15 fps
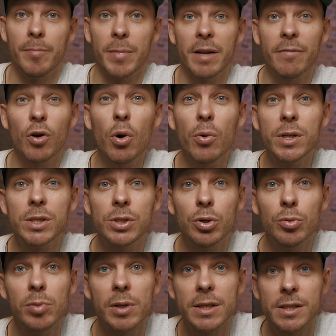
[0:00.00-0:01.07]
But if going
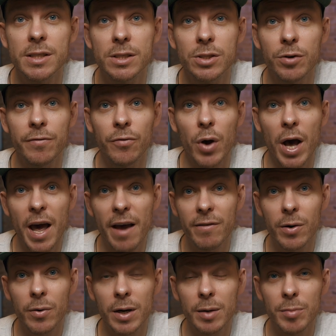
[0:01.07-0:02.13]
tubeless is not for
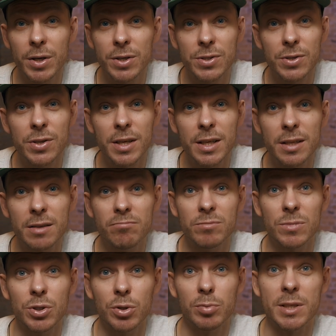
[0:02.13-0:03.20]
everyone because you need
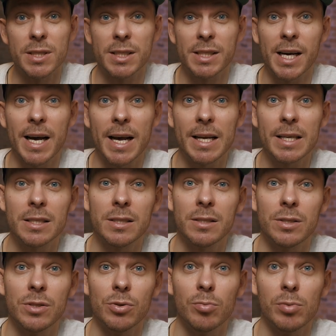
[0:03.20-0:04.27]
tubeless tires,
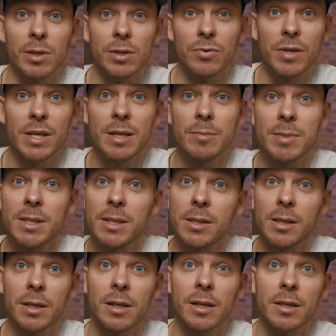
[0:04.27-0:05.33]
tubeless rims,
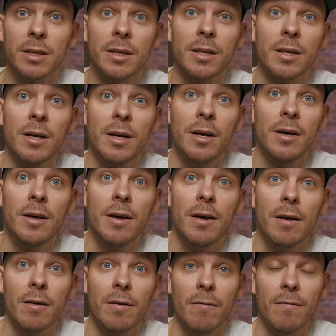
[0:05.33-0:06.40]
sealant,
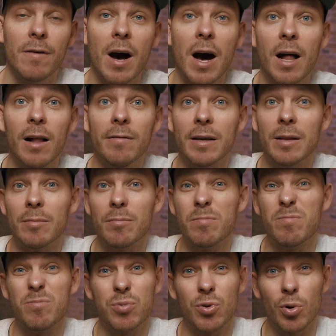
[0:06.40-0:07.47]
valve, and
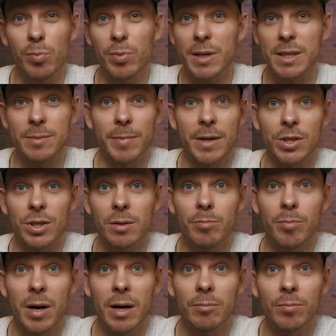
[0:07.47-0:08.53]
probably a special
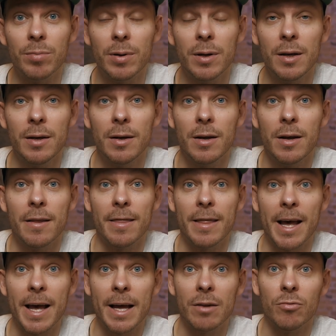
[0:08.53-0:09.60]
pump,
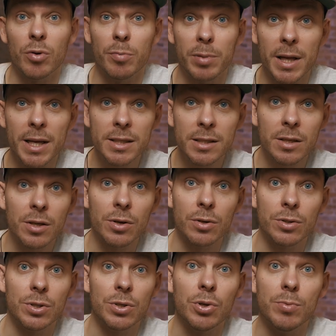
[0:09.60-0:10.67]
then replacing
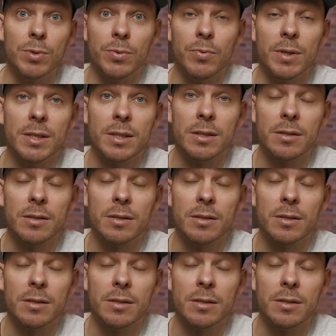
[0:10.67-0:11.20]
your tubes with